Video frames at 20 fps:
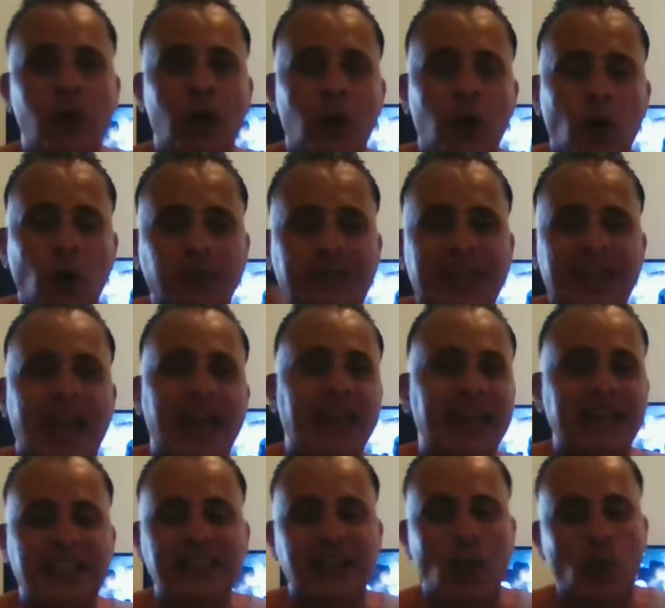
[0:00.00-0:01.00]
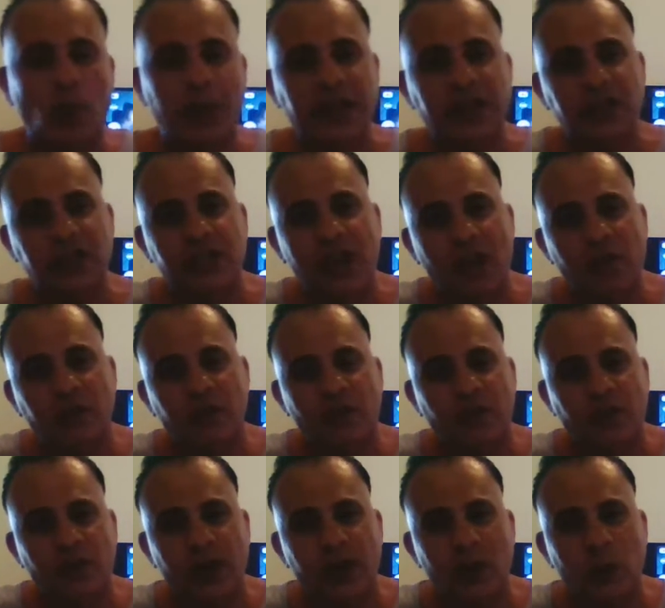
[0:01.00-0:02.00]
or Dani, someone he's known for
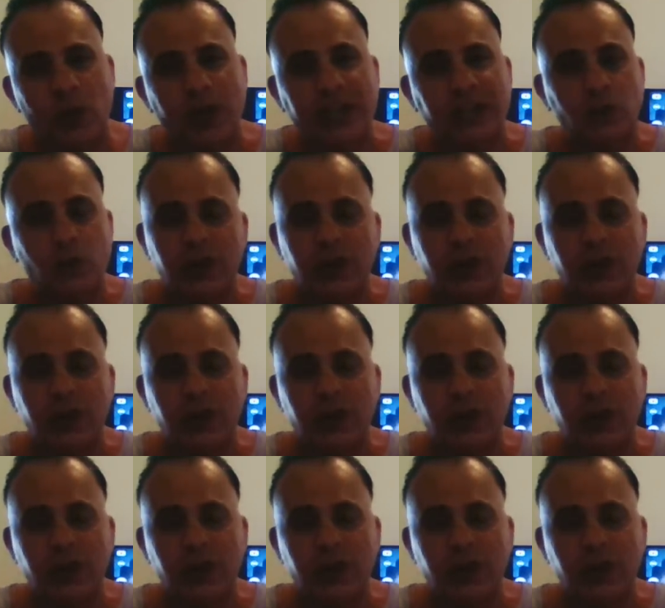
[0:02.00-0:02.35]
three weeks?